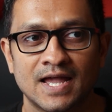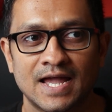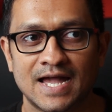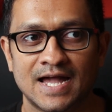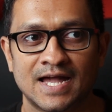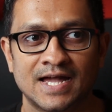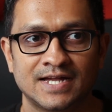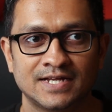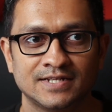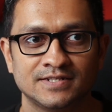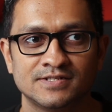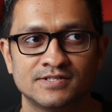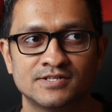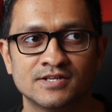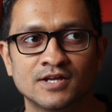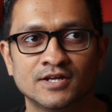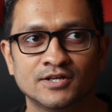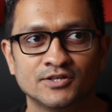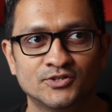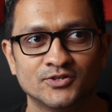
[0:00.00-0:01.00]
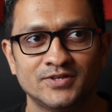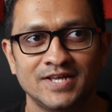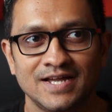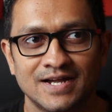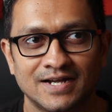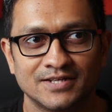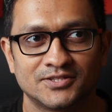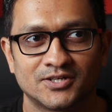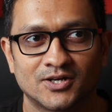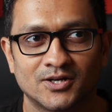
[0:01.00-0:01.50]
And
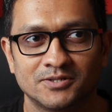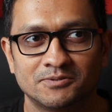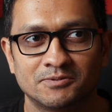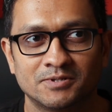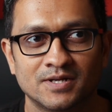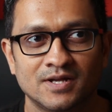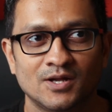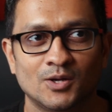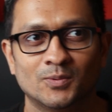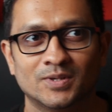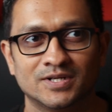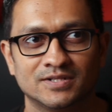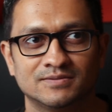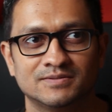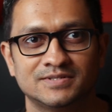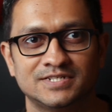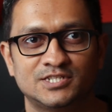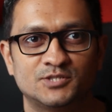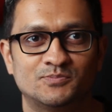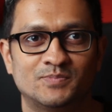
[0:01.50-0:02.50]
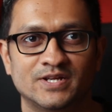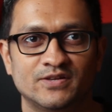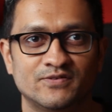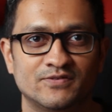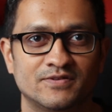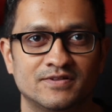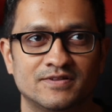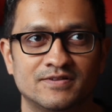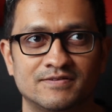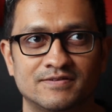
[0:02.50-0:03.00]
today I thought, well, it's
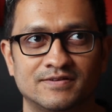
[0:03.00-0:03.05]
been,